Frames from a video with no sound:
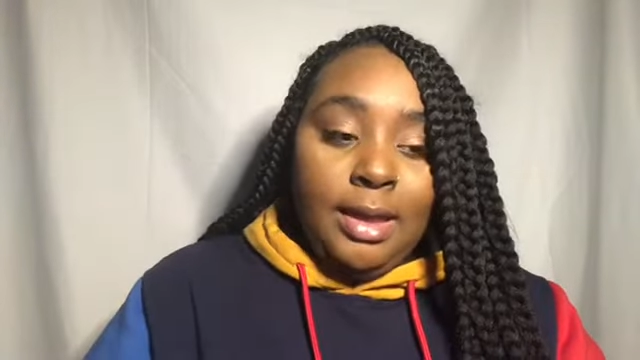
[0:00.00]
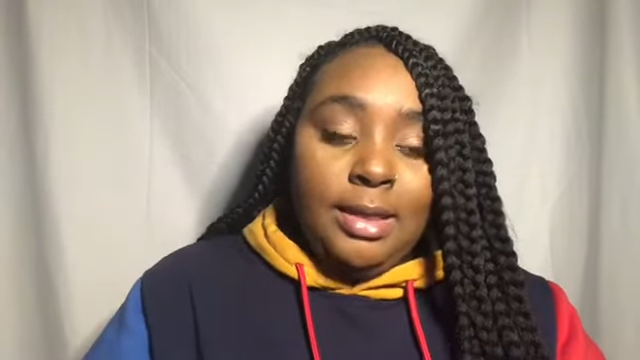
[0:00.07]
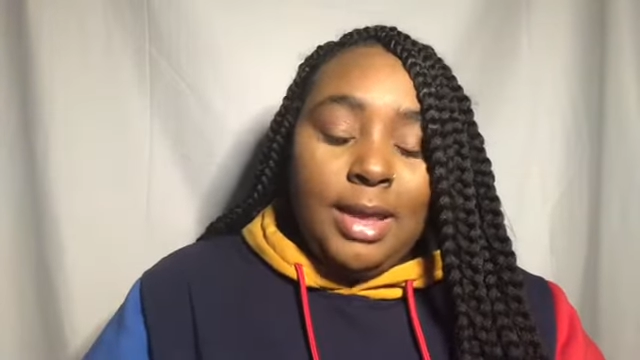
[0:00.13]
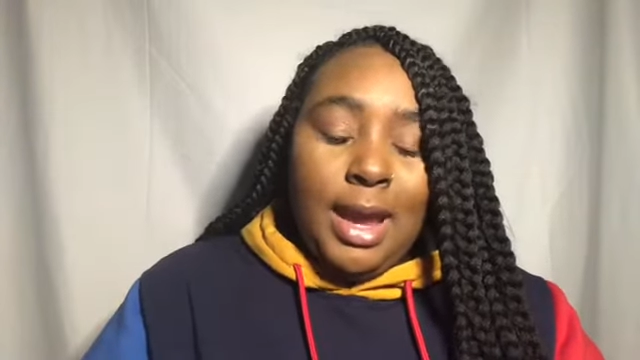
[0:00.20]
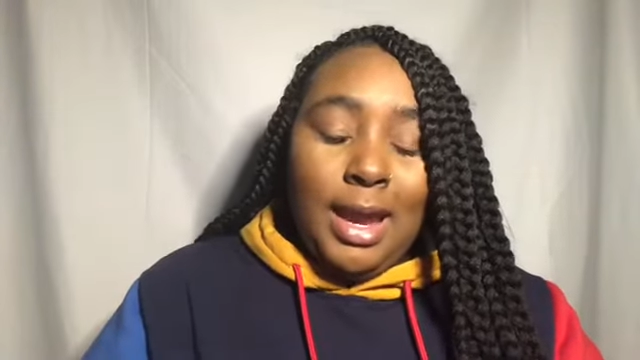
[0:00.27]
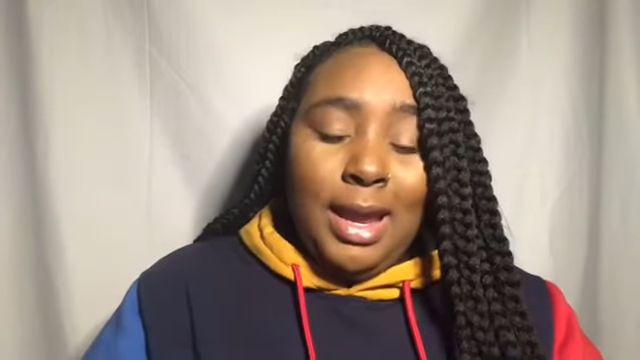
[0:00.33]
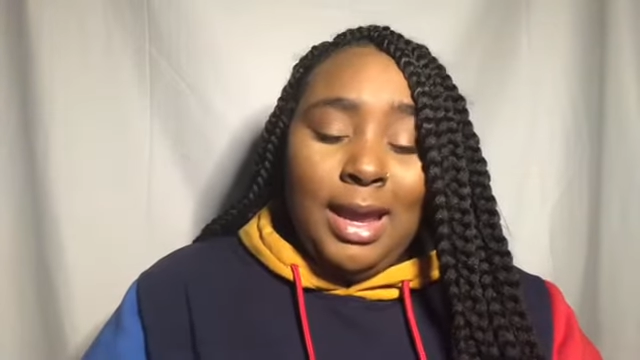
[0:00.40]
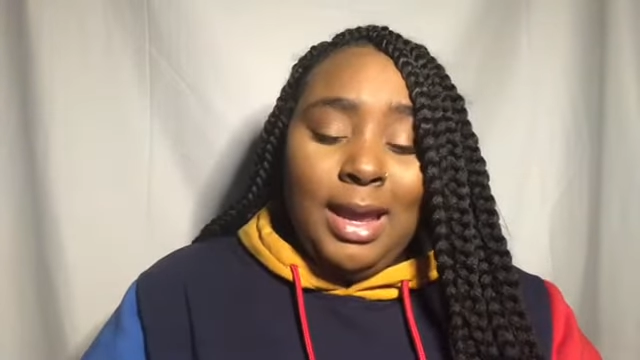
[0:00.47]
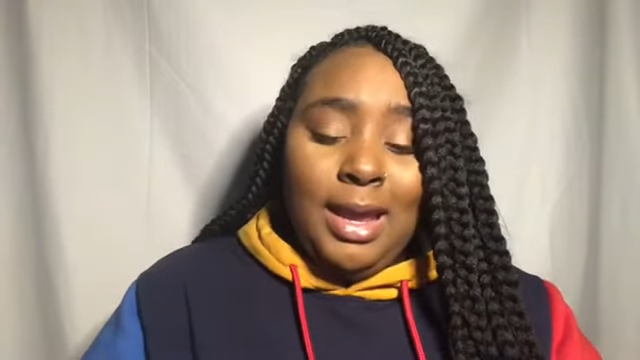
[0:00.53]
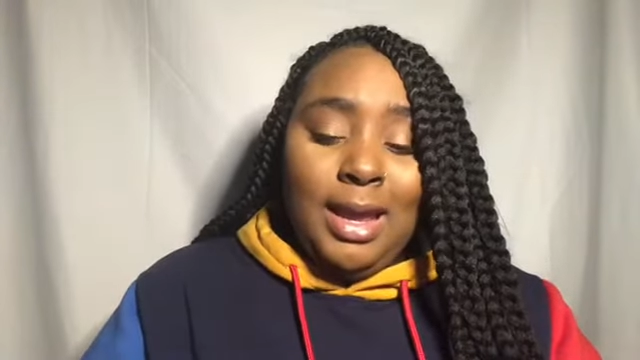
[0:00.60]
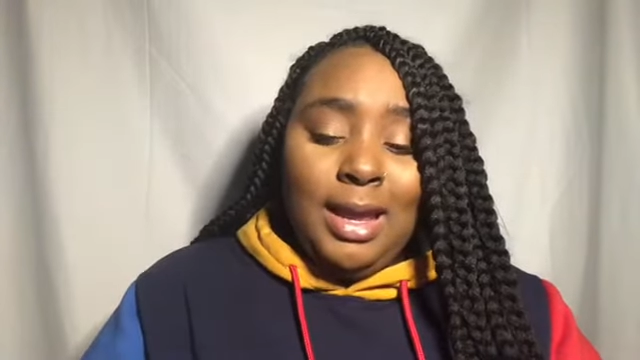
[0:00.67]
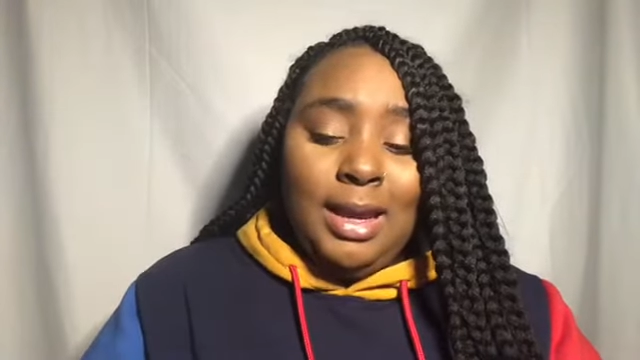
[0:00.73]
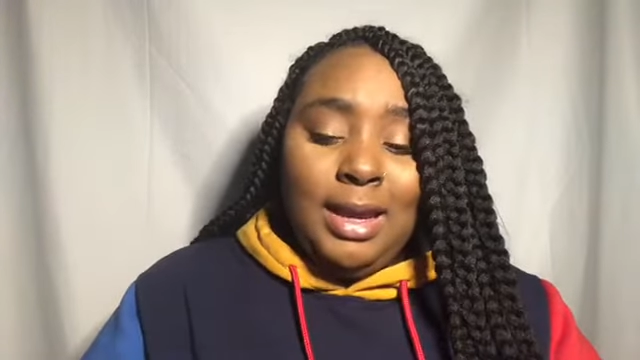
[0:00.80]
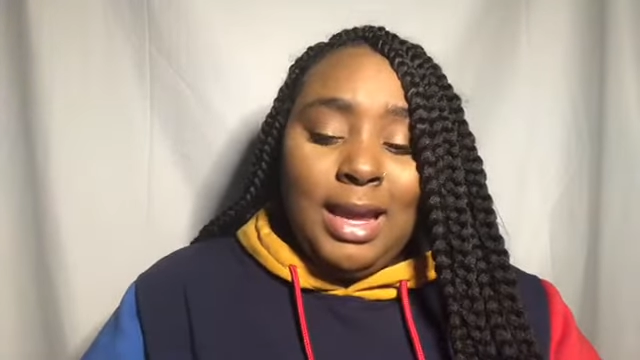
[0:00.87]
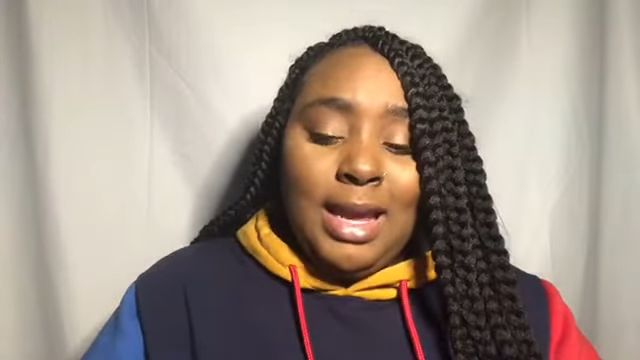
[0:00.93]

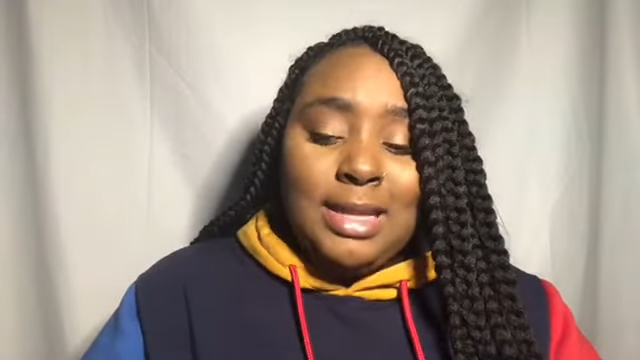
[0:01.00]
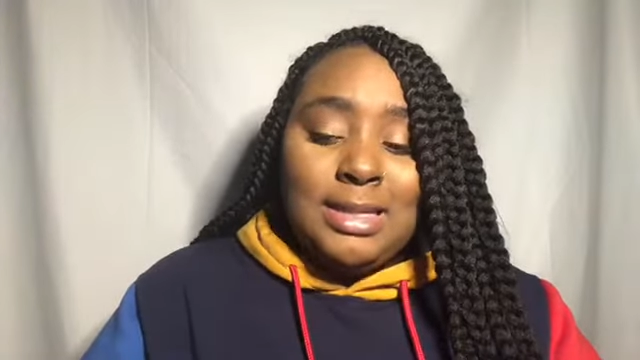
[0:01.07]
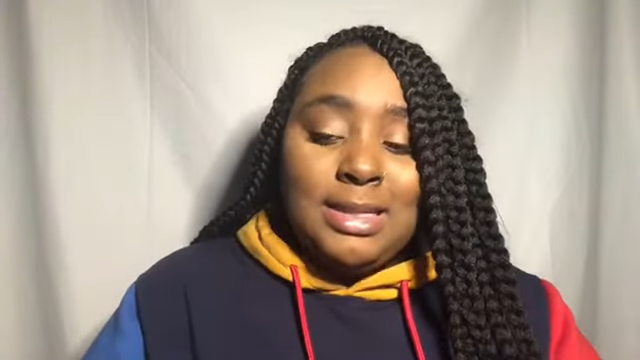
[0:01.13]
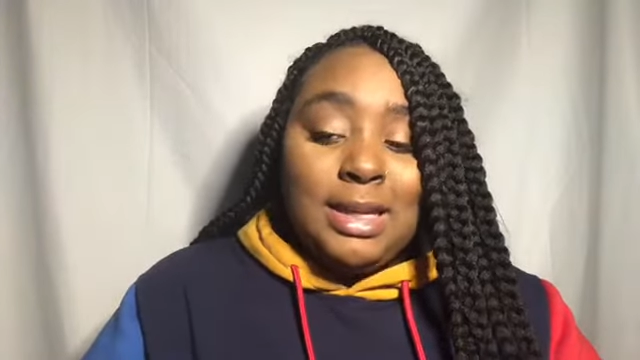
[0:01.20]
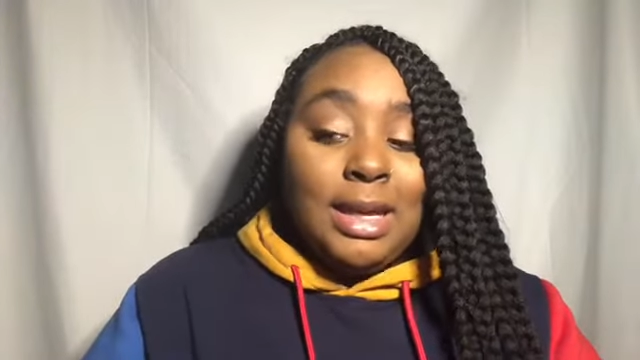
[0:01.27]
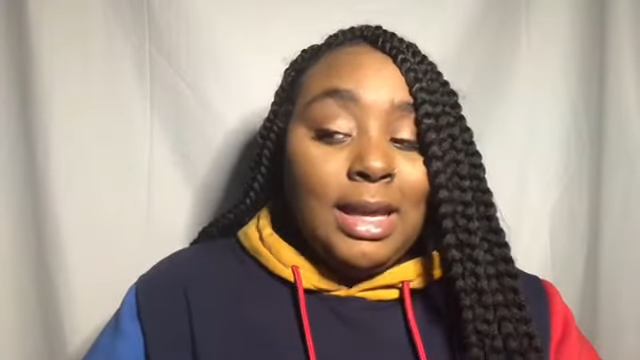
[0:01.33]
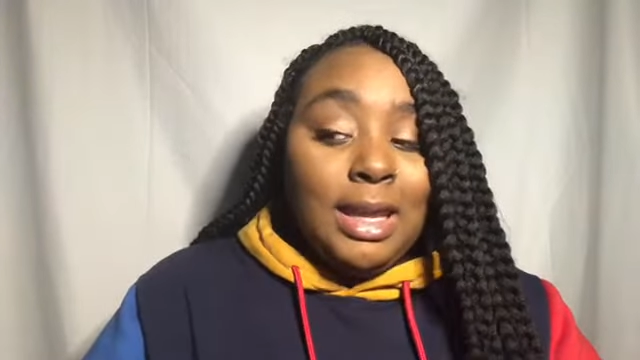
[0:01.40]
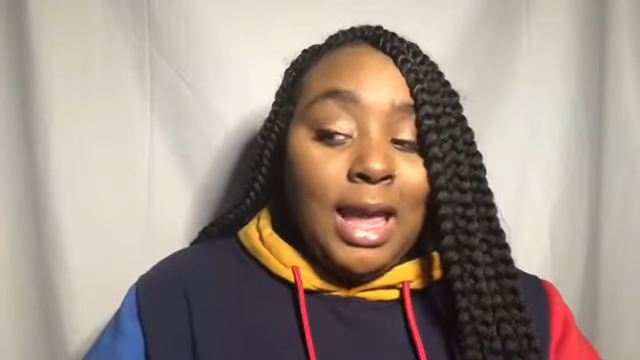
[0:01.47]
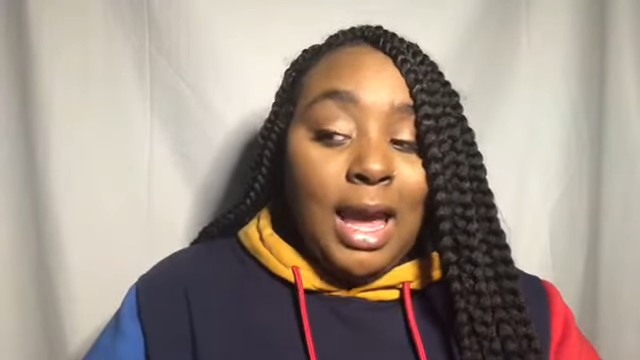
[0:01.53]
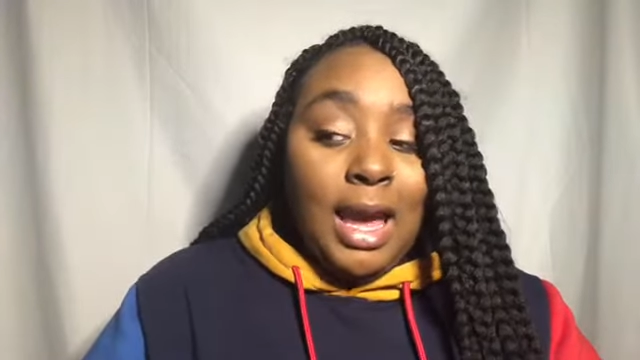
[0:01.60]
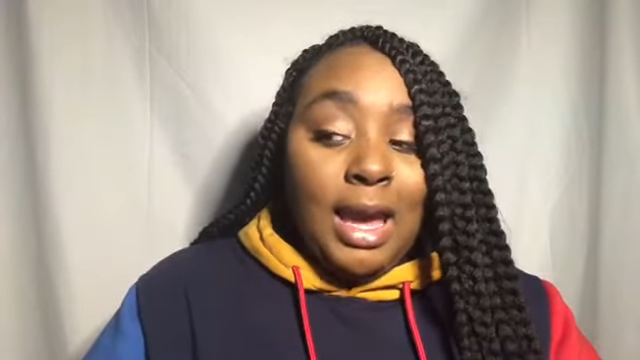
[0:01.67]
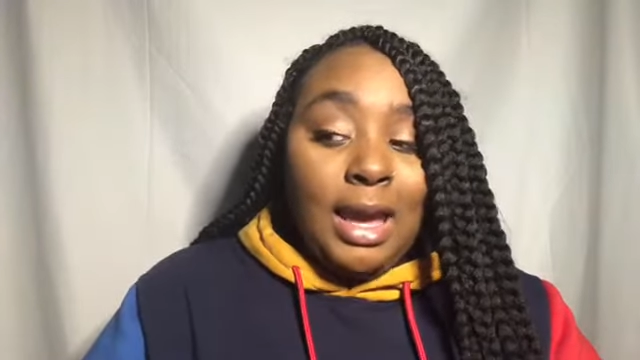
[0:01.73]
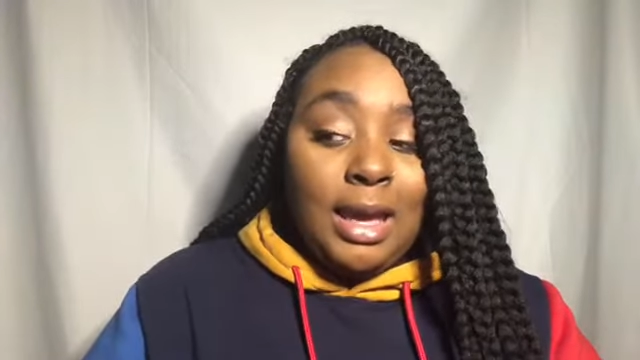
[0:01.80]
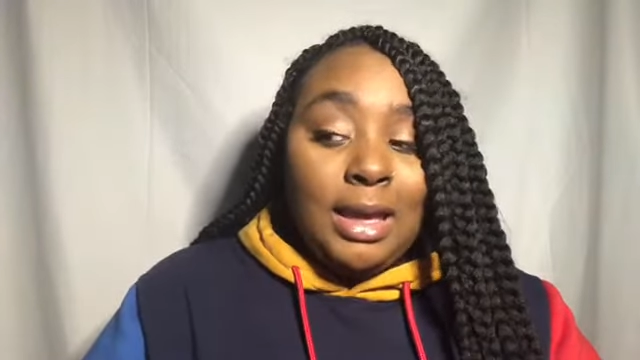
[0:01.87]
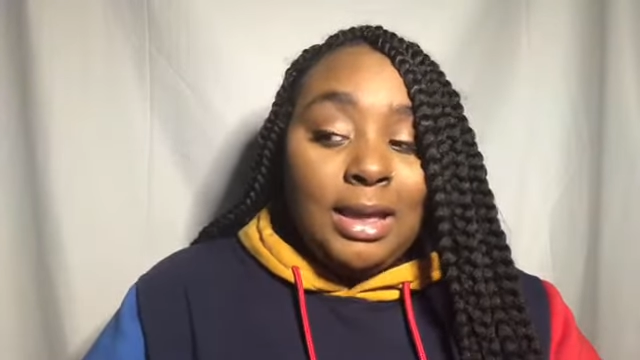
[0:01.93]
Then it's looking
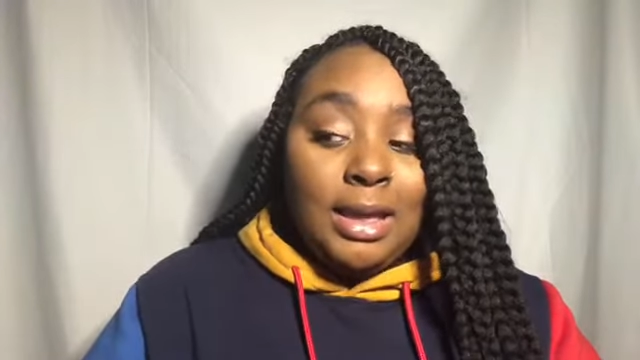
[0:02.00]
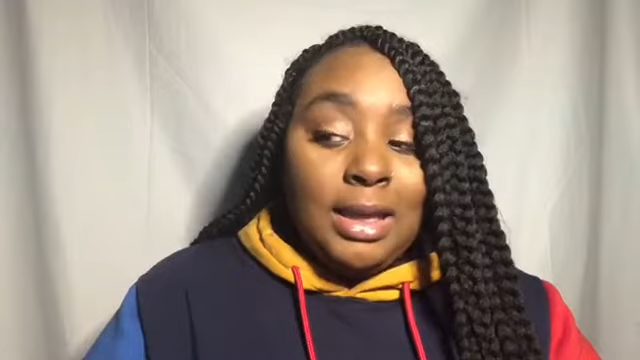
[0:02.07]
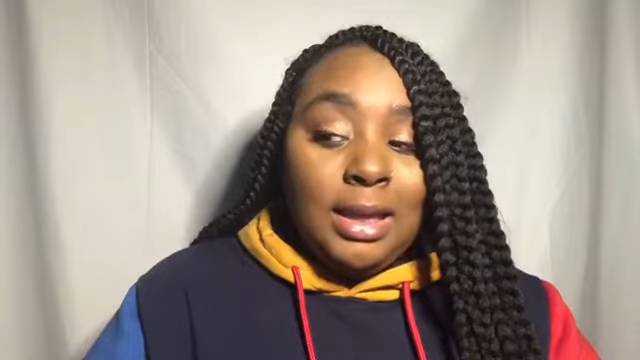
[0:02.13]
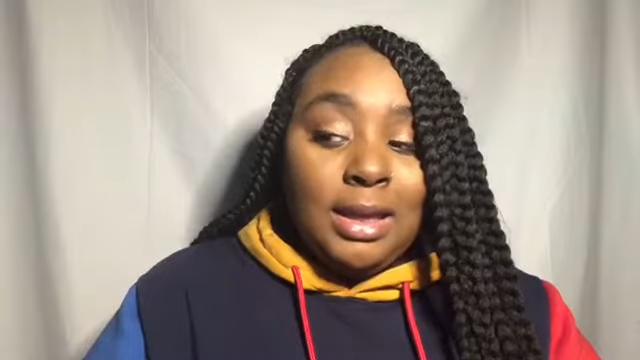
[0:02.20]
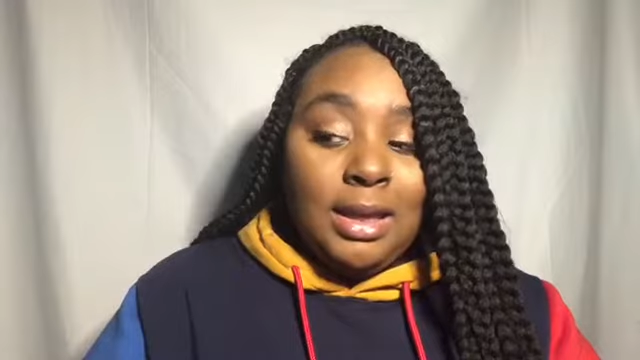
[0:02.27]
like